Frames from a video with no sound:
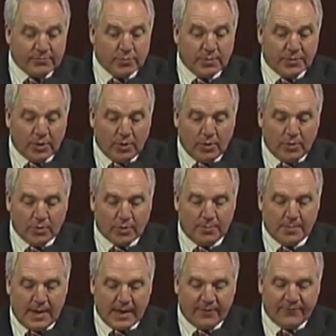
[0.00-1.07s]
to withhold or
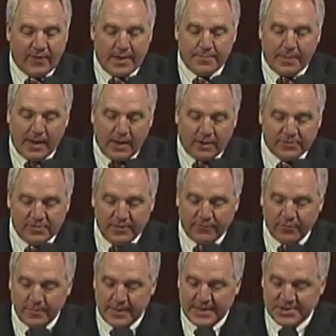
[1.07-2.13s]
modify policy
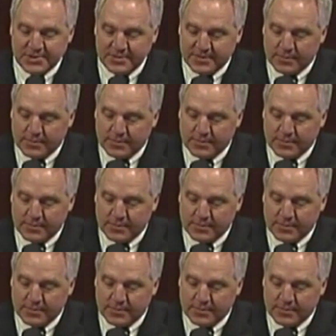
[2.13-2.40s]
information